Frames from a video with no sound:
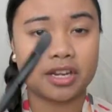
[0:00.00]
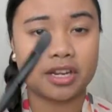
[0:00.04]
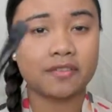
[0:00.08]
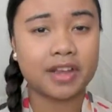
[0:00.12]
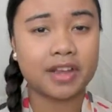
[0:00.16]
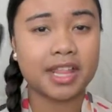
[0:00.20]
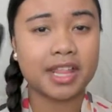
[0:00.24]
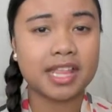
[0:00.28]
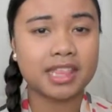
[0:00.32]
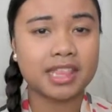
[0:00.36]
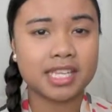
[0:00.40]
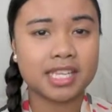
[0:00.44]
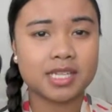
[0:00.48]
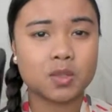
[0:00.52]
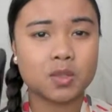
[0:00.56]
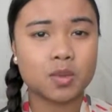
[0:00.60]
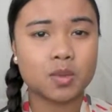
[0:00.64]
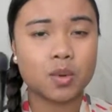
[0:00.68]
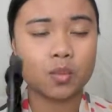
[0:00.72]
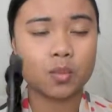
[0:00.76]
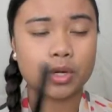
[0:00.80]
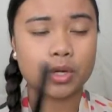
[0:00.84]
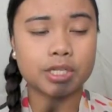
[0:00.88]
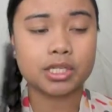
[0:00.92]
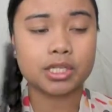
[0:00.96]
I find that this
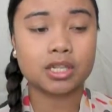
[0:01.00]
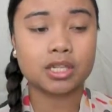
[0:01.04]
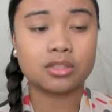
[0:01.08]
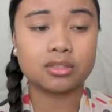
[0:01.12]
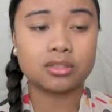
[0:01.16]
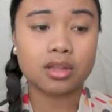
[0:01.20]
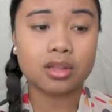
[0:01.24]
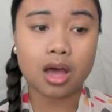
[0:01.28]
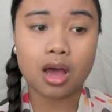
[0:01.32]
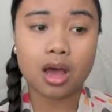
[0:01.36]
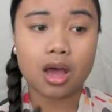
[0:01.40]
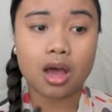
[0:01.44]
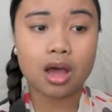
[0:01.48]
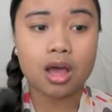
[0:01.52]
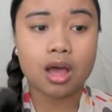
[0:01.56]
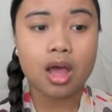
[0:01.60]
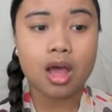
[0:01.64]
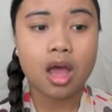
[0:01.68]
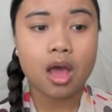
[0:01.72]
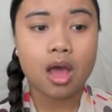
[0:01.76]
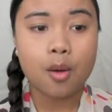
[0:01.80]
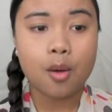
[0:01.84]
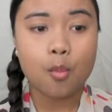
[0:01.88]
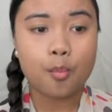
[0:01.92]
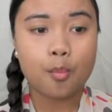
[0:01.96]
one works a lot
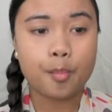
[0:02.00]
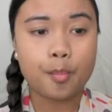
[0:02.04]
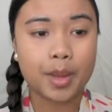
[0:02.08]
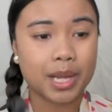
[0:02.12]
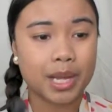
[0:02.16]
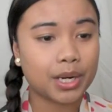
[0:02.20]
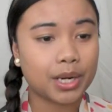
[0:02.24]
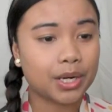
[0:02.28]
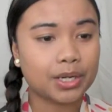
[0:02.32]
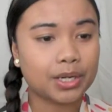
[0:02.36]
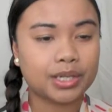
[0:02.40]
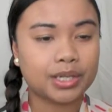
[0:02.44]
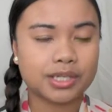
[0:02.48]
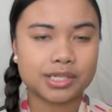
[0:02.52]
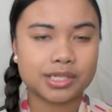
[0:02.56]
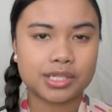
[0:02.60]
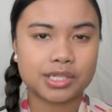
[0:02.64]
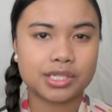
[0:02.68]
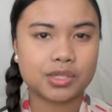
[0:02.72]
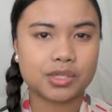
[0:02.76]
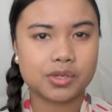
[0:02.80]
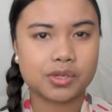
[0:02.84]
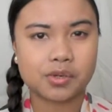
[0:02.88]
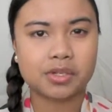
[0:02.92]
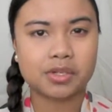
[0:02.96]
better than
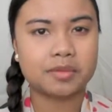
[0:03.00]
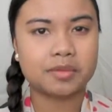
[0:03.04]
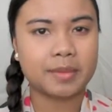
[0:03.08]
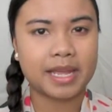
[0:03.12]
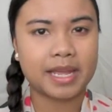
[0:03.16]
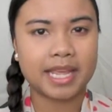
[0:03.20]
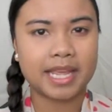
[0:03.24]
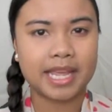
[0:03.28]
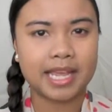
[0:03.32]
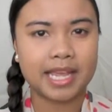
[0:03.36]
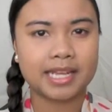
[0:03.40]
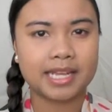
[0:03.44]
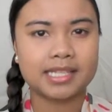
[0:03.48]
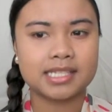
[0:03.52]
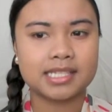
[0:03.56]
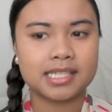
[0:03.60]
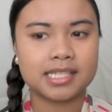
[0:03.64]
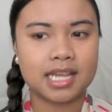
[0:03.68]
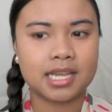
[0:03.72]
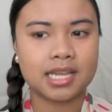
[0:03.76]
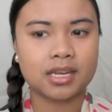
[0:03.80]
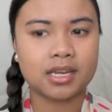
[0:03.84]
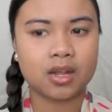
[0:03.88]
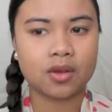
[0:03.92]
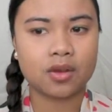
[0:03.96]
just doing it with my
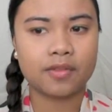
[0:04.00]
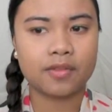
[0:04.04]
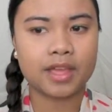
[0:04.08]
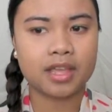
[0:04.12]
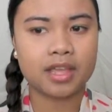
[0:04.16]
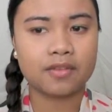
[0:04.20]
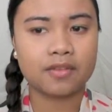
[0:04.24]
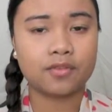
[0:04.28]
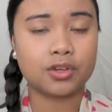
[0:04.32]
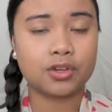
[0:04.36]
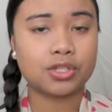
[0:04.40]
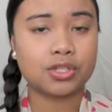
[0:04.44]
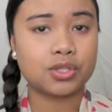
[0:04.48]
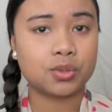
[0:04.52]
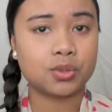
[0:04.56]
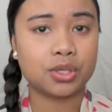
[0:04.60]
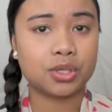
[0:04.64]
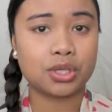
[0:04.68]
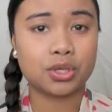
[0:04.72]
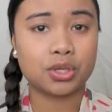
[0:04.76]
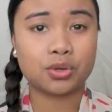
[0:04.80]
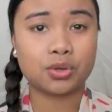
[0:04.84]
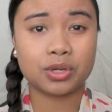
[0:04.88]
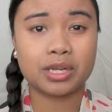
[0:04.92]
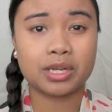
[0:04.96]
hands. I know that if you're
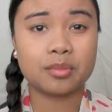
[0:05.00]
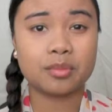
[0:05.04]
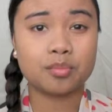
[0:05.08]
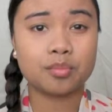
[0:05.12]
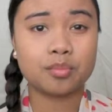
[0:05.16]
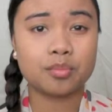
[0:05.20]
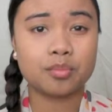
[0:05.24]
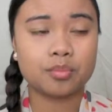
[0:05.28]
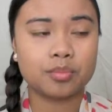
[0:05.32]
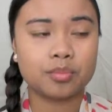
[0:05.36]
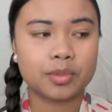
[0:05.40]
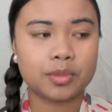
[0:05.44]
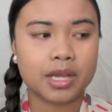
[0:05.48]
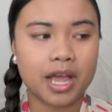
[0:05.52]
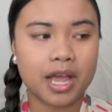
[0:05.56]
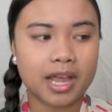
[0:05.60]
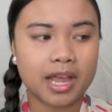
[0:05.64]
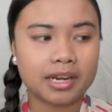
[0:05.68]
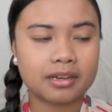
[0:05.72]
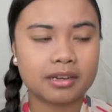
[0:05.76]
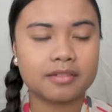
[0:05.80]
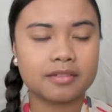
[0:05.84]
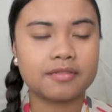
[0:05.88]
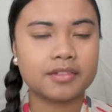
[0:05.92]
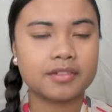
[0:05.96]
doing a cream
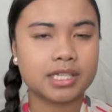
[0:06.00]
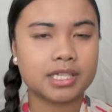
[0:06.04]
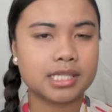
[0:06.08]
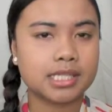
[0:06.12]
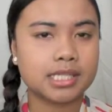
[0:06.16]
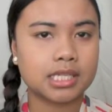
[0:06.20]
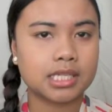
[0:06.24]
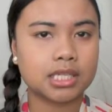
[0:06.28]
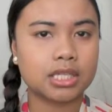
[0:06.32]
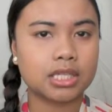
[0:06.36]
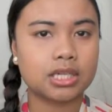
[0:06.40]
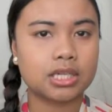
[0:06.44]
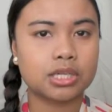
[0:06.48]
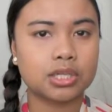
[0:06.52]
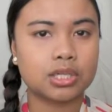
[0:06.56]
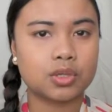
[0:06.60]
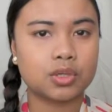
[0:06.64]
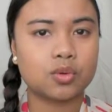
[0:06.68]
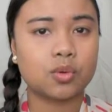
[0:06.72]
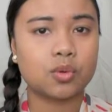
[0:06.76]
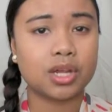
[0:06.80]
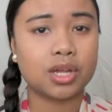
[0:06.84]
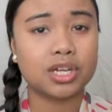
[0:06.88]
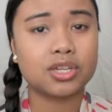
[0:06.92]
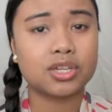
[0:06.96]
kind of concealer,
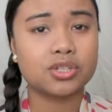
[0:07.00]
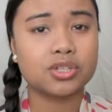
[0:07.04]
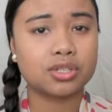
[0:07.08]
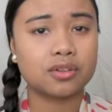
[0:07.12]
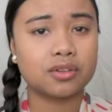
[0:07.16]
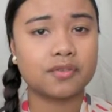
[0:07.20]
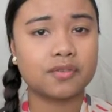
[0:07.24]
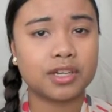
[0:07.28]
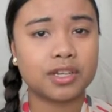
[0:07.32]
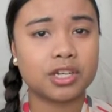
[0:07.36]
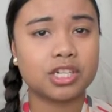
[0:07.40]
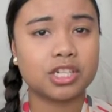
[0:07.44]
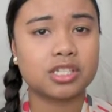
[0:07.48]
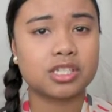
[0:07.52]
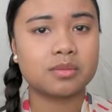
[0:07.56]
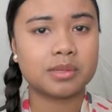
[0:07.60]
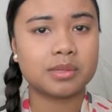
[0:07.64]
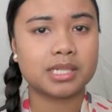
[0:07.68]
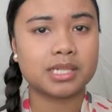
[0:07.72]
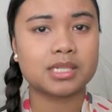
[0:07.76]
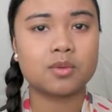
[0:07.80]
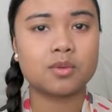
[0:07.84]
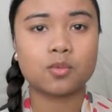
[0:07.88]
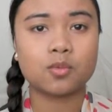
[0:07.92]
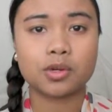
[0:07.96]
you'd want to use your fingers
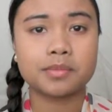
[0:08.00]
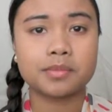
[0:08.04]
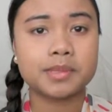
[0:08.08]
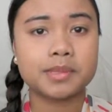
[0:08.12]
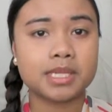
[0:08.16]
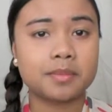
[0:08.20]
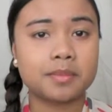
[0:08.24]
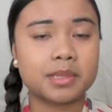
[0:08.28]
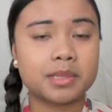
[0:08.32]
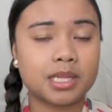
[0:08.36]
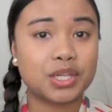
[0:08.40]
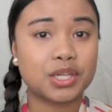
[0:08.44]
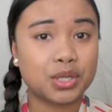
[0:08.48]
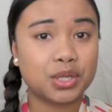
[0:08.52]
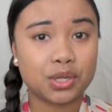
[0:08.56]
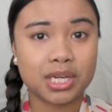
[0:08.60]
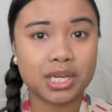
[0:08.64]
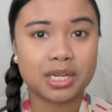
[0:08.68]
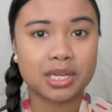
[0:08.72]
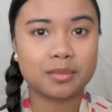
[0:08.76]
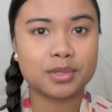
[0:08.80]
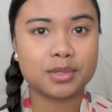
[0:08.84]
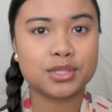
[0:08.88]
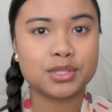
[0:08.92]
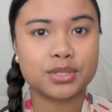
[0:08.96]
because it warms up the
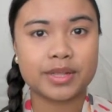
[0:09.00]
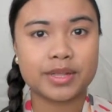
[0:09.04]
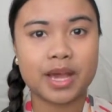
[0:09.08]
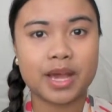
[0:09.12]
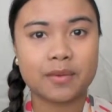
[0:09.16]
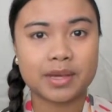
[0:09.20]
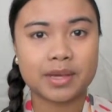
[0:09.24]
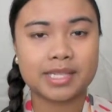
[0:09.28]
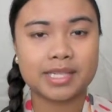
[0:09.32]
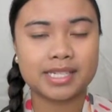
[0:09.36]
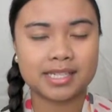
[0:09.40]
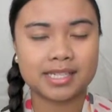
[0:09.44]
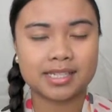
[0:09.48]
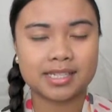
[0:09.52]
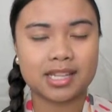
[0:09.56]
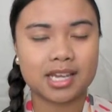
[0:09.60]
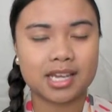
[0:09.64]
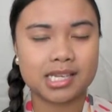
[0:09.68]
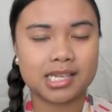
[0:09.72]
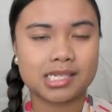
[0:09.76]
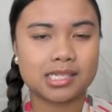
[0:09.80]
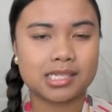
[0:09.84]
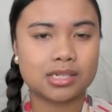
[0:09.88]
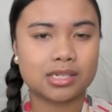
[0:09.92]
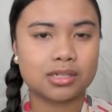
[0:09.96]
cream, so that way it's a
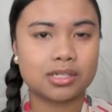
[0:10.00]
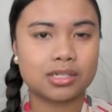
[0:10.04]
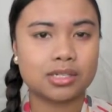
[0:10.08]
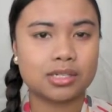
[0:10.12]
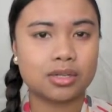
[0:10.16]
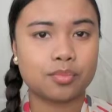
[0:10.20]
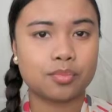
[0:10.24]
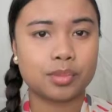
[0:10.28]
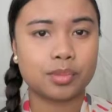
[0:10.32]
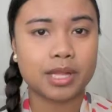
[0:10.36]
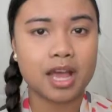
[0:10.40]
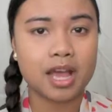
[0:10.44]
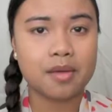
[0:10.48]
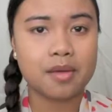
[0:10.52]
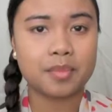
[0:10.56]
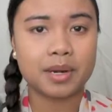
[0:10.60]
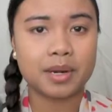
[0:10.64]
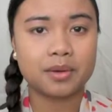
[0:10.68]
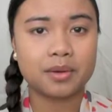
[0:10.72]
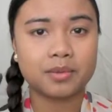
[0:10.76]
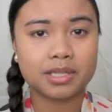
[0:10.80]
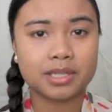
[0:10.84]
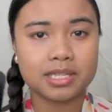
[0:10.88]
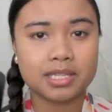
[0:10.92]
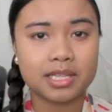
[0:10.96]
lot easier to apply. But
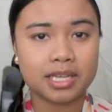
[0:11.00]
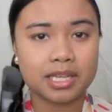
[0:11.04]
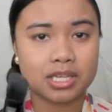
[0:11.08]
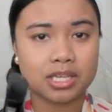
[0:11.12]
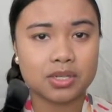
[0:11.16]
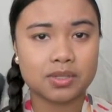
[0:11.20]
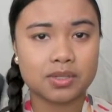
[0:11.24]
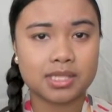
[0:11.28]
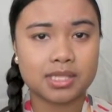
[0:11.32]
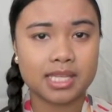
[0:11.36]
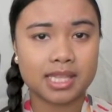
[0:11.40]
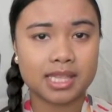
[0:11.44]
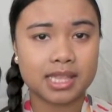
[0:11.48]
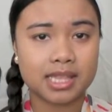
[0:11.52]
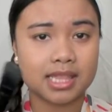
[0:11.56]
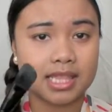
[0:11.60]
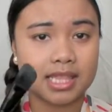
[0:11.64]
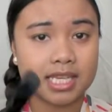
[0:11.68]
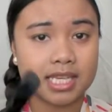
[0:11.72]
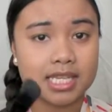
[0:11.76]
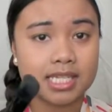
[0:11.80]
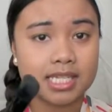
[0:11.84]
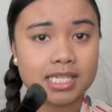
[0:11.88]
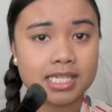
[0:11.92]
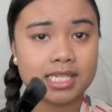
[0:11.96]
I really like using
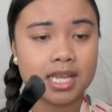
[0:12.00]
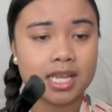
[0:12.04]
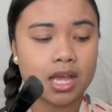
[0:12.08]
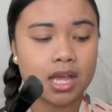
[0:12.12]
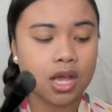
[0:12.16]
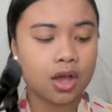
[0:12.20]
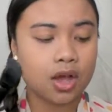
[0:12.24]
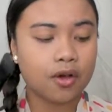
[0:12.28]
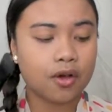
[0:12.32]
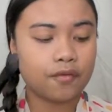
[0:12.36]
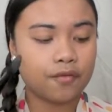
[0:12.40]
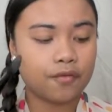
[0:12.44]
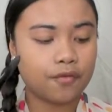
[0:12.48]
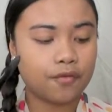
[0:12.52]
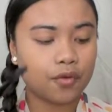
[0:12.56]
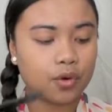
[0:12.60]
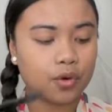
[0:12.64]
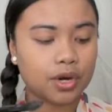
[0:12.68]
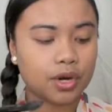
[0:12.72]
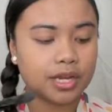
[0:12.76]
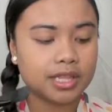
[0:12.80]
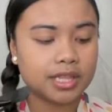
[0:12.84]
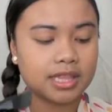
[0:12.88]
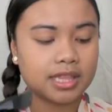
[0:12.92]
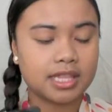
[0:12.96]
this
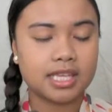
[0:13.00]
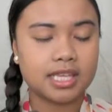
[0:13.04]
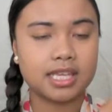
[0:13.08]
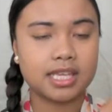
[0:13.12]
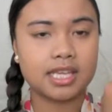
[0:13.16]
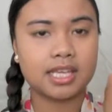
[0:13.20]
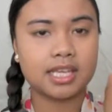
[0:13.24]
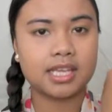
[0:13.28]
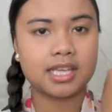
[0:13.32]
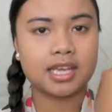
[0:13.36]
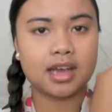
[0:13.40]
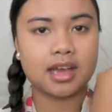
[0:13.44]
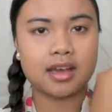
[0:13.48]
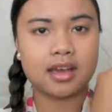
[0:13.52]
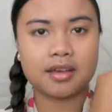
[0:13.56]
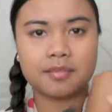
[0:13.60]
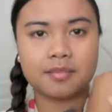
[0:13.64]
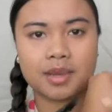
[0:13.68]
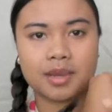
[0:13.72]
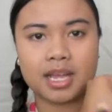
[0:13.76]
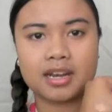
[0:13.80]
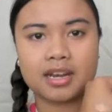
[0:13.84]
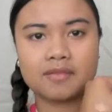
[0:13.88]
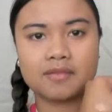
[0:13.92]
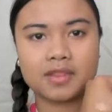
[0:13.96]
for the
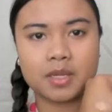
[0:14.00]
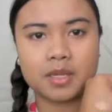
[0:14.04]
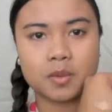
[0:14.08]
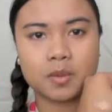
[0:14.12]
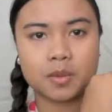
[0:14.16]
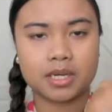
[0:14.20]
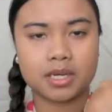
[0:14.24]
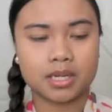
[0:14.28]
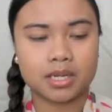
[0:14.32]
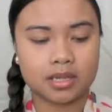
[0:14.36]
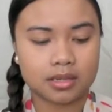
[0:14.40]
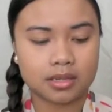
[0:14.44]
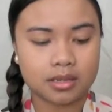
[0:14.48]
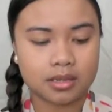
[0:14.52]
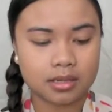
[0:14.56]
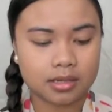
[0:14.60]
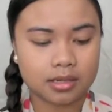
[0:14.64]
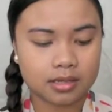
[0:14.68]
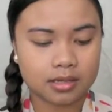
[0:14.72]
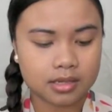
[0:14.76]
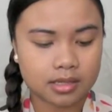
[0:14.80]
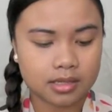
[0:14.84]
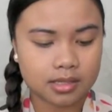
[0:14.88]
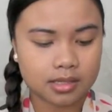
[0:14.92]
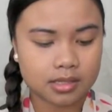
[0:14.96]
kind of liquid
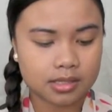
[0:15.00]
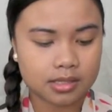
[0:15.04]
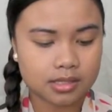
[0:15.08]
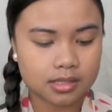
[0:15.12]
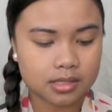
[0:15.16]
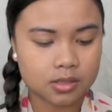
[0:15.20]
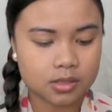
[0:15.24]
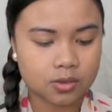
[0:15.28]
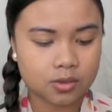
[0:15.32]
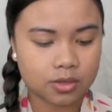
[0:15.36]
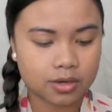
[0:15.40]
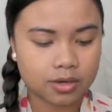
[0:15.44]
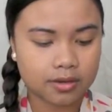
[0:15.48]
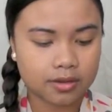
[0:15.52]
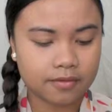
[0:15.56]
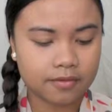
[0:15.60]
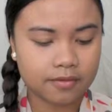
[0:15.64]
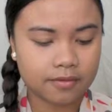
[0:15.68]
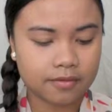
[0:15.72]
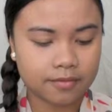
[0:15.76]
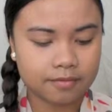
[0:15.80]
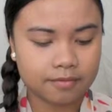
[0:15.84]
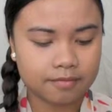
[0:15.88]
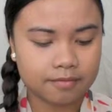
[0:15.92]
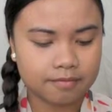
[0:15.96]
sort
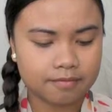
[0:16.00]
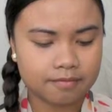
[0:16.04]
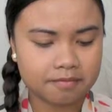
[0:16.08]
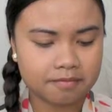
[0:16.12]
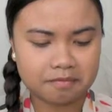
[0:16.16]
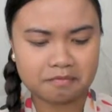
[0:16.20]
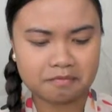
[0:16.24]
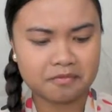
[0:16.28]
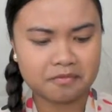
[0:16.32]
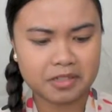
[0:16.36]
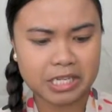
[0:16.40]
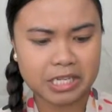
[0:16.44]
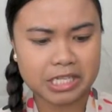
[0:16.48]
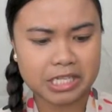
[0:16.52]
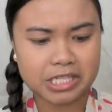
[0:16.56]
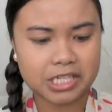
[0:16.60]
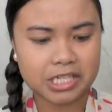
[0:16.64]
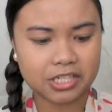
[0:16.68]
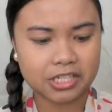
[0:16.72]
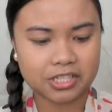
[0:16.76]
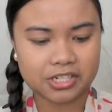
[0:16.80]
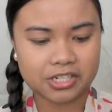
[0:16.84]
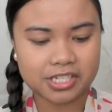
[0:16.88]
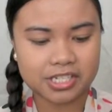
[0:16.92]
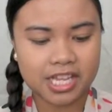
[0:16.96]
of
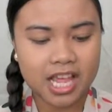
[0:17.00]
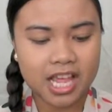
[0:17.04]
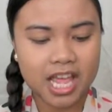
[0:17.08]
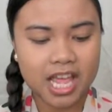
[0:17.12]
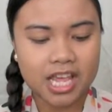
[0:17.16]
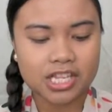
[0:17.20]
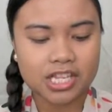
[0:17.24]
concealers.